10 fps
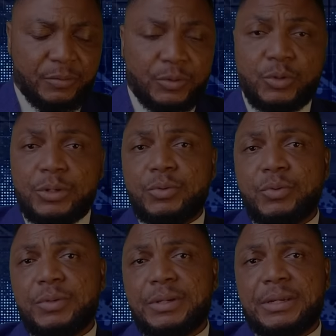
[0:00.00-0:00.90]
we usually
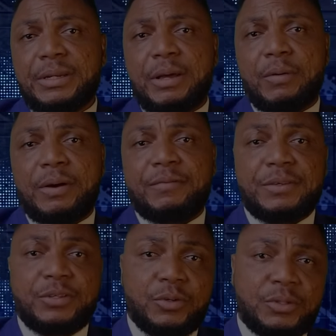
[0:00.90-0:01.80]
do in our
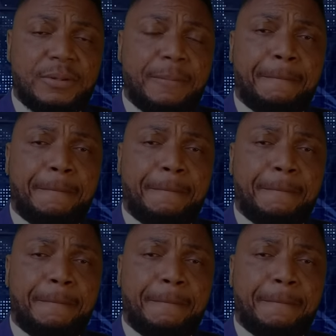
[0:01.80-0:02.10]
videos,